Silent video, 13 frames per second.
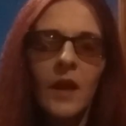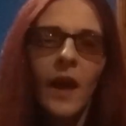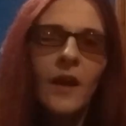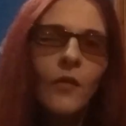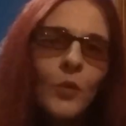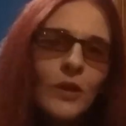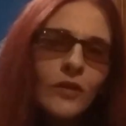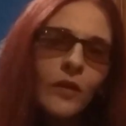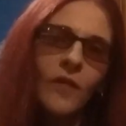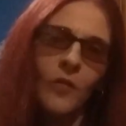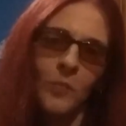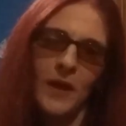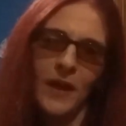And if we do
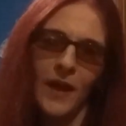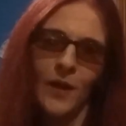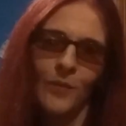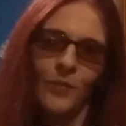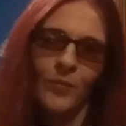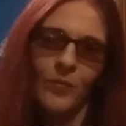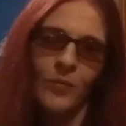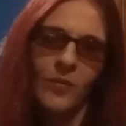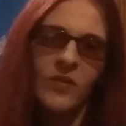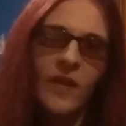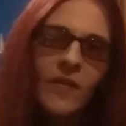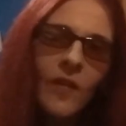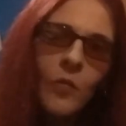speak out,
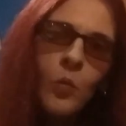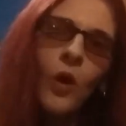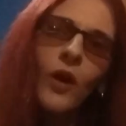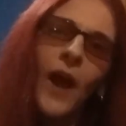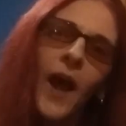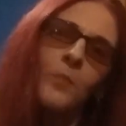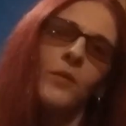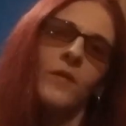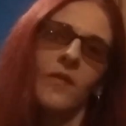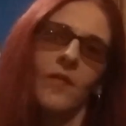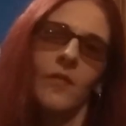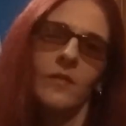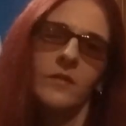this is what
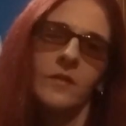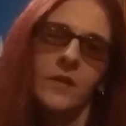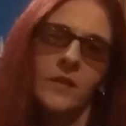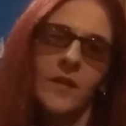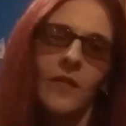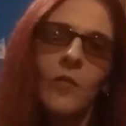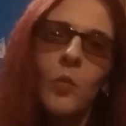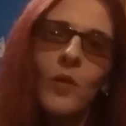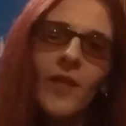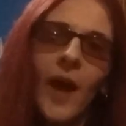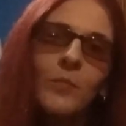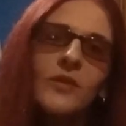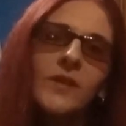happens. This is
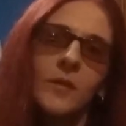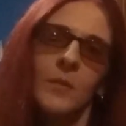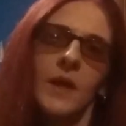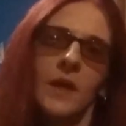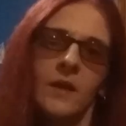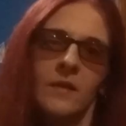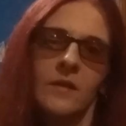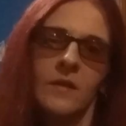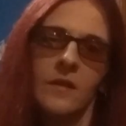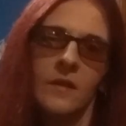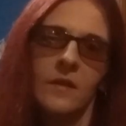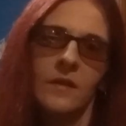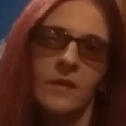what's happened to me.
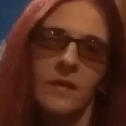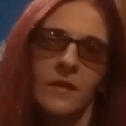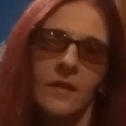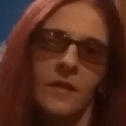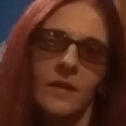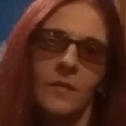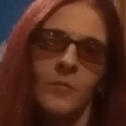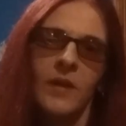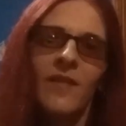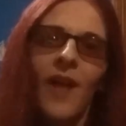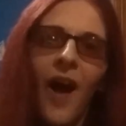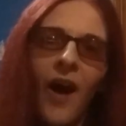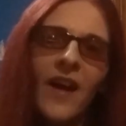
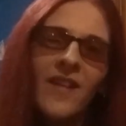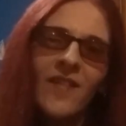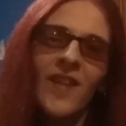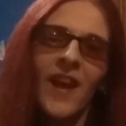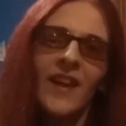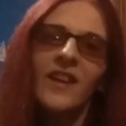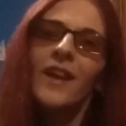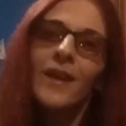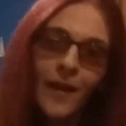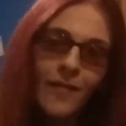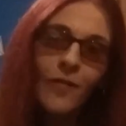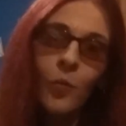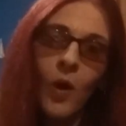Because I said,
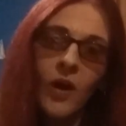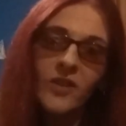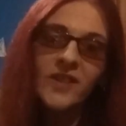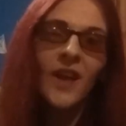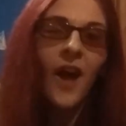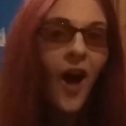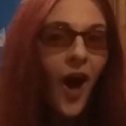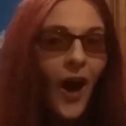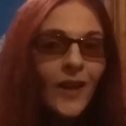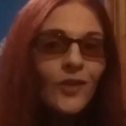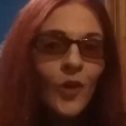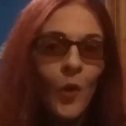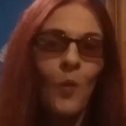guess what?
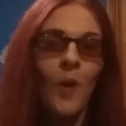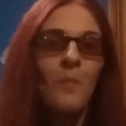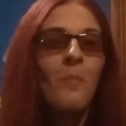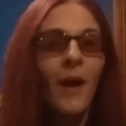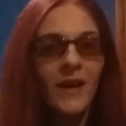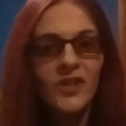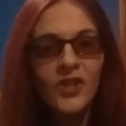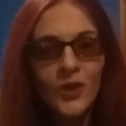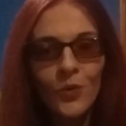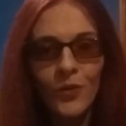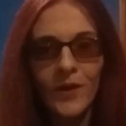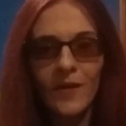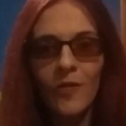I don't want my
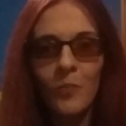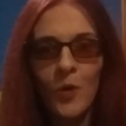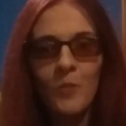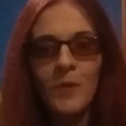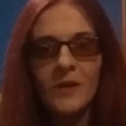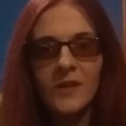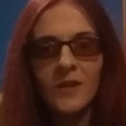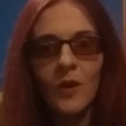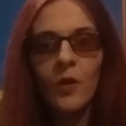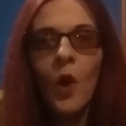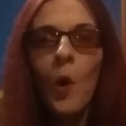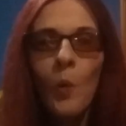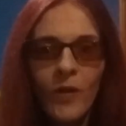children experimented
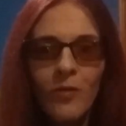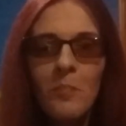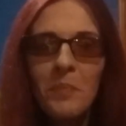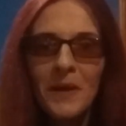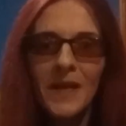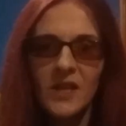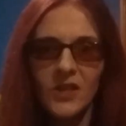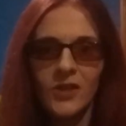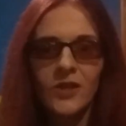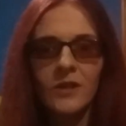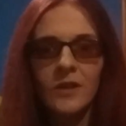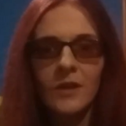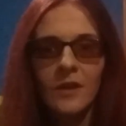on with
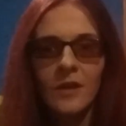bleach.